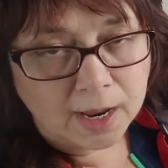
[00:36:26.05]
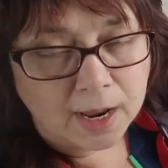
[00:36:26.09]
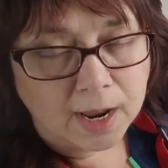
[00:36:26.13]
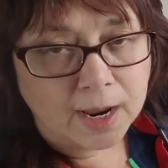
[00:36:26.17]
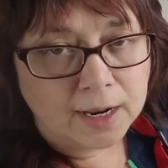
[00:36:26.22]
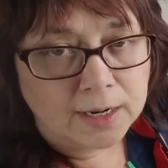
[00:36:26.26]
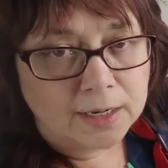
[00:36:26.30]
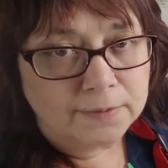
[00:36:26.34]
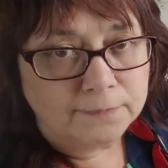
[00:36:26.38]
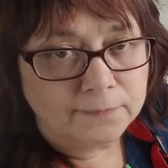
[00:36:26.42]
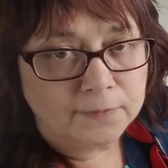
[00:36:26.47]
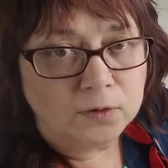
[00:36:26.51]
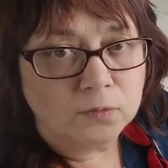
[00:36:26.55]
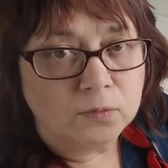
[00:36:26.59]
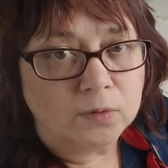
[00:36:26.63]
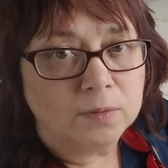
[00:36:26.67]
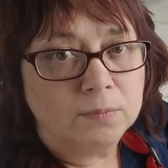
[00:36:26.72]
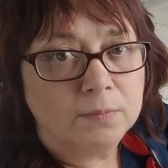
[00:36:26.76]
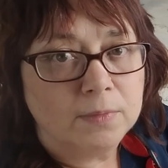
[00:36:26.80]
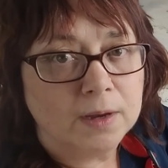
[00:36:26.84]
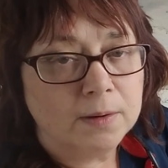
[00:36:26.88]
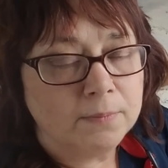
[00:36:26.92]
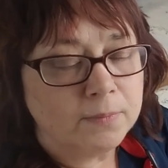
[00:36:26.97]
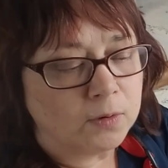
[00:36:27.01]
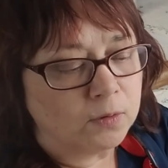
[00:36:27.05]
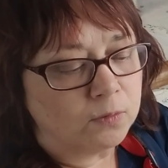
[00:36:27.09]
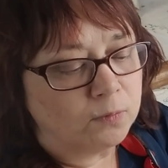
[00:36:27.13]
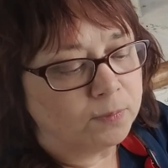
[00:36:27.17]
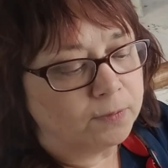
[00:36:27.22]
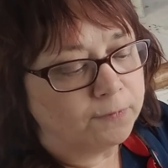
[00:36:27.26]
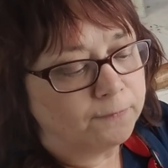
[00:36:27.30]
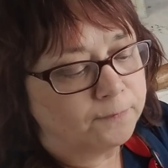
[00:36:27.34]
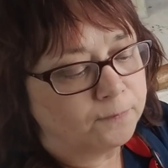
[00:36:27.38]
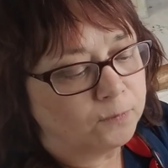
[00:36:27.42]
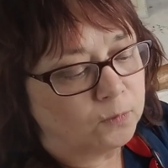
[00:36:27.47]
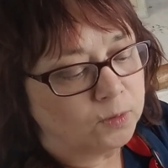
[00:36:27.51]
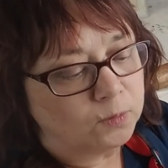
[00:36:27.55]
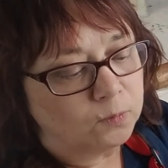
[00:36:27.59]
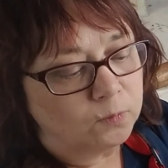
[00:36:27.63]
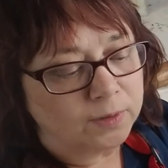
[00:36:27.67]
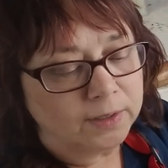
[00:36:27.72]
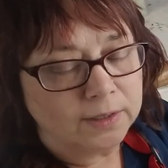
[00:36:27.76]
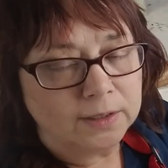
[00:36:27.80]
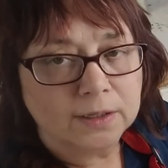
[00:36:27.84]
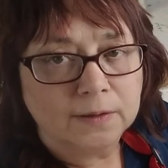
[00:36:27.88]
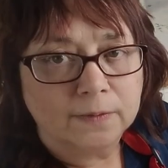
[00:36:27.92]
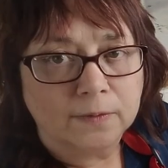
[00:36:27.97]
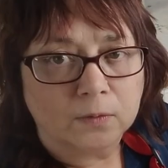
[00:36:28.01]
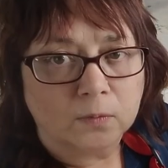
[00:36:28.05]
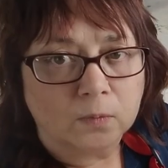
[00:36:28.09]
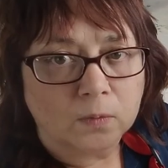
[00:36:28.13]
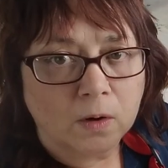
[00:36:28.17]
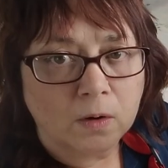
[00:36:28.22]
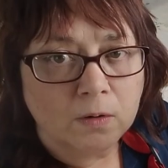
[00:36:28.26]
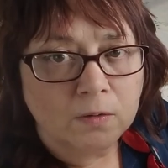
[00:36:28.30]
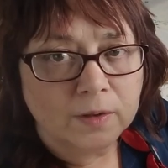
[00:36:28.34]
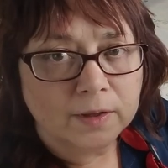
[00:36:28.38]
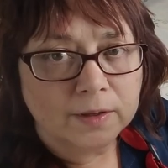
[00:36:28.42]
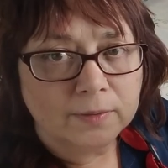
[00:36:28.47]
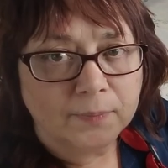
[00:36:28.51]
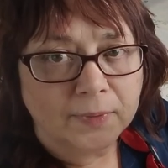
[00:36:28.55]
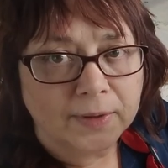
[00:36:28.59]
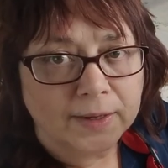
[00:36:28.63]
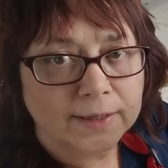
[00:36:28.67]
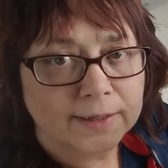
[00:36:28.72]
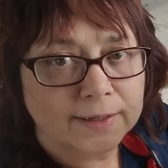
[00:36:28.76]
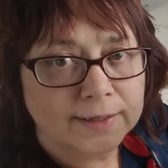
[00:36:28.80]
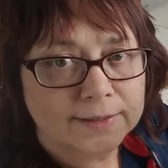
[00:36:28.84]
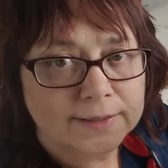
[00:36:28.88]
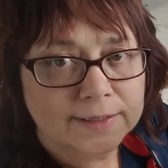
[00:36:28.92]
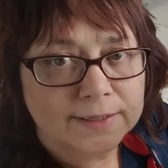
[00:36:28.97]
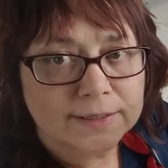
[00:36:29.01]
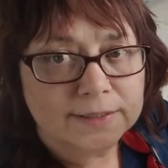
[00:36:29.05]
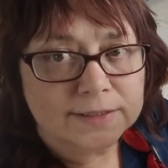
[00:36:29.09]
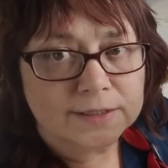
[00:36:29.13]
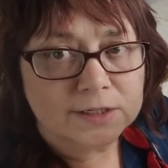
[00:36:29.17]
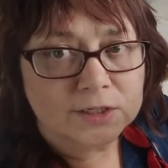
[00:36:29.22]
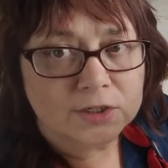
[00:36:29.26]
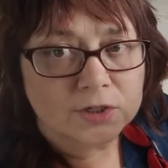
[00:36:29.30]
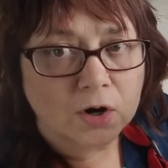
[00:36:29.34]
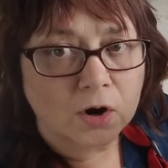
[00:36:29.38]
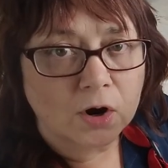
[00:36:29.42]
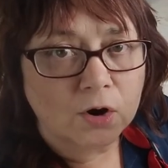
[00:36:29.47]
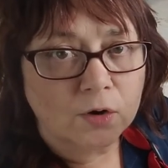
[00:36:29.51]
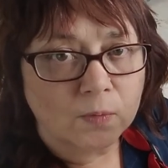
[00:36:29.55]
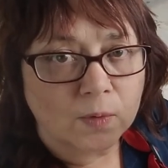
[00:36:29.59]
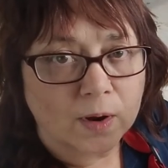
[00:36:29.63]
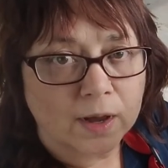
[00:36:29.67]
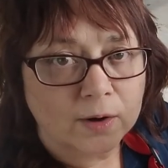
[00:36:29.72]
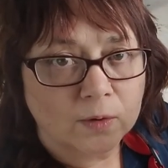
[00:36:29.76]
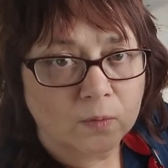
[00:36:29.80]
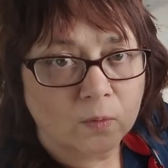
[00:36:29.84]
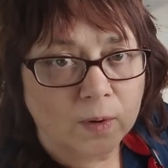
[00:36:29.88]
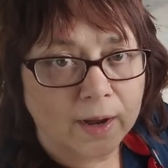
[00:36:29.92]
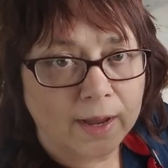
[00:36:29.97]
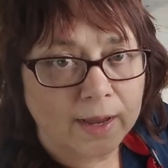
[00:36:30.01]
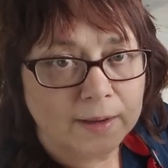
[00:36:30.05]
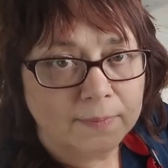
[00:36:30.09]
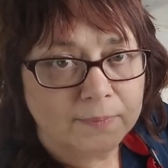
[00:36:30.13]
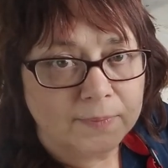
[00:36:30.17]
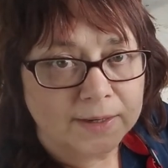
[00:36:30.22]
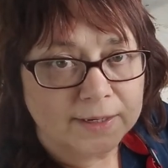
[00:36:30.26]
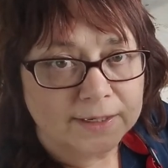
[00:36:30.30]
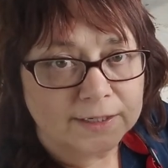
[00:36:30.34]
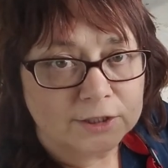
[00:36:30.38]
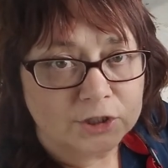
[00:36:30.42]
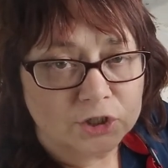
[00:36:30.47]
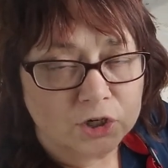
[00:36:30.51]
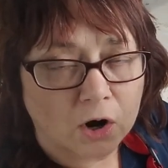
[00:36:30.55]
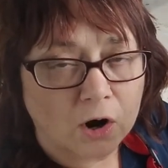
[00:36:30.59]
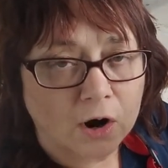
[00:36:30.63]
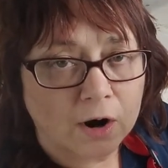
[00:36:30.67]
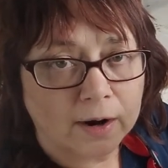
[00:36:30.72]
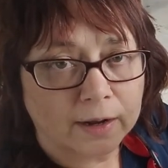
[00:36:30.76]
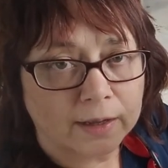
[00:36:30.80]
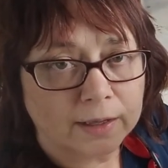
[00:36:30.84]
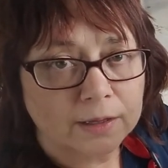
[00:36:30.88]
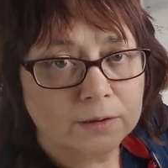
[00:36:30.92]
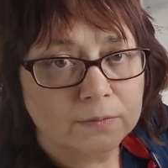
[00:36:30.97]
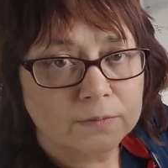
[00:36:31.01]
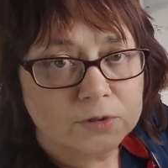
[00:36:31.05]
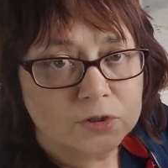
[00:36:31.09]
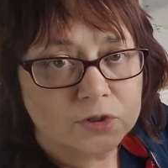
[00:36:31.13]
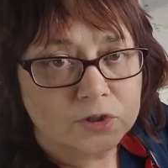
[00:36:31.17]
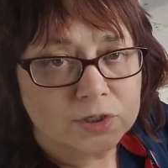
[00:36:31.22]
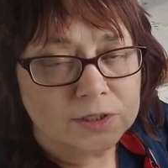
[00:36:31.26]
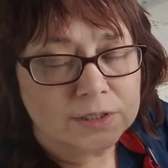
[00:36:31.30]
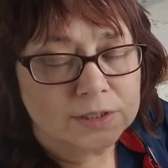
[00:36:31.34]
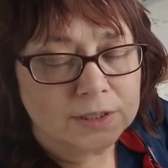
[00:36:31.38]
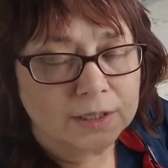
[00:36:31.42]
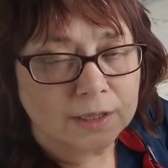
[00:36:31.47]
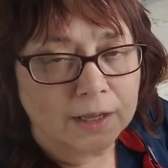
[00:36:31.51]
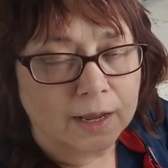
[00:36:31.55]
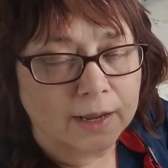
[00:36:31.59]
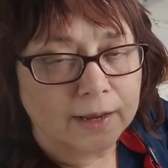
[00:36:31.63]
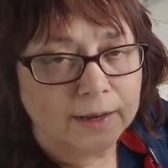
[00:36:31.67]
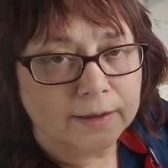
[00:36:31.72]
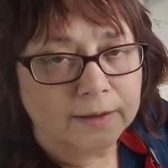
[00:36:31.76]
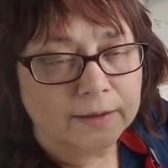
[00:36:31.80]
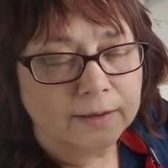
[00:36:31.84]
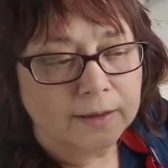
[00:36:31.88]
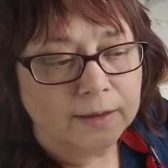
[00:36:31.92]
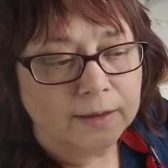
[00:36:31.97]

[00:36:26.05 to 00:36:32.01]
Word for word: And if you remember when we did the rolling pin, it didn't start right away being dark. It was just like